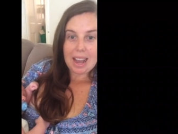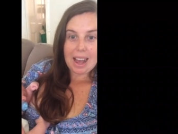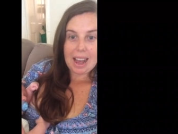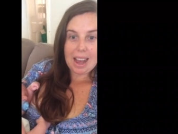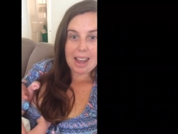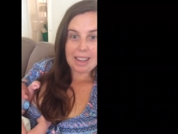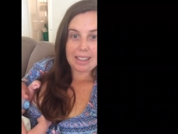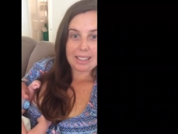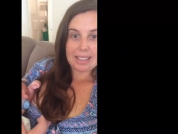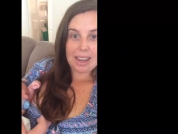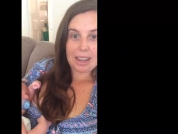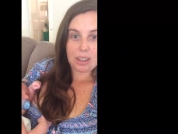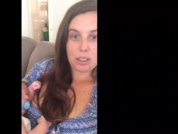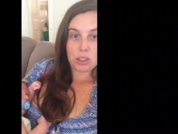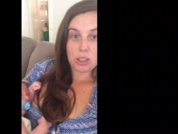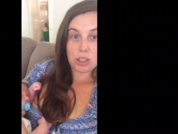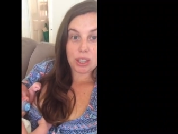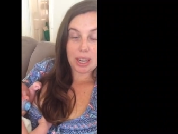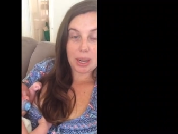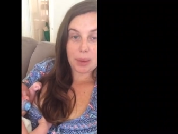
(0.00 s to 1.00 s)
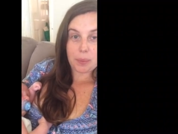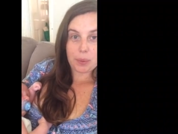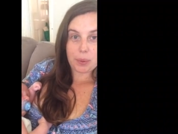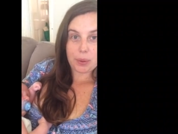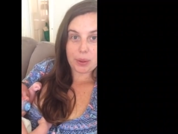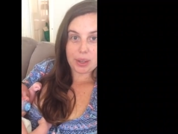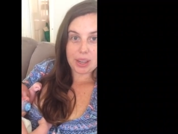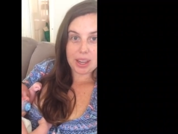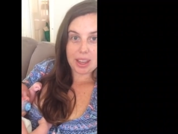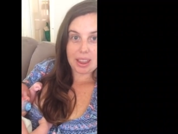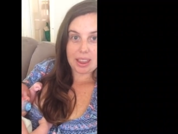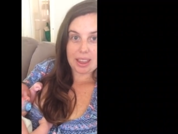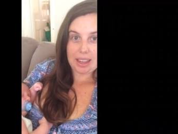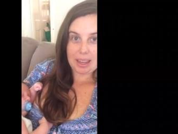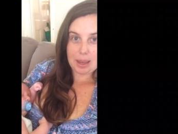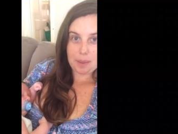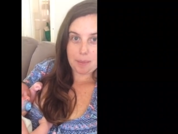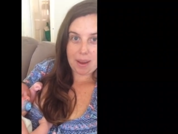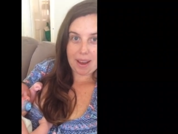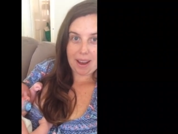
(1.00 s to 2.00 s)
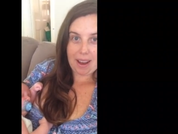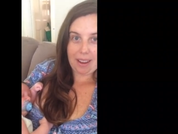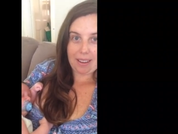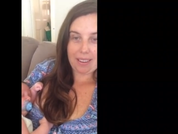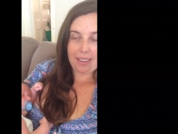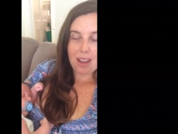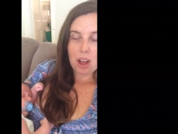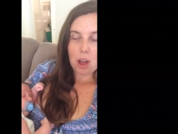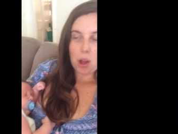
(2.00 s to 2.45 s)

and how she would think about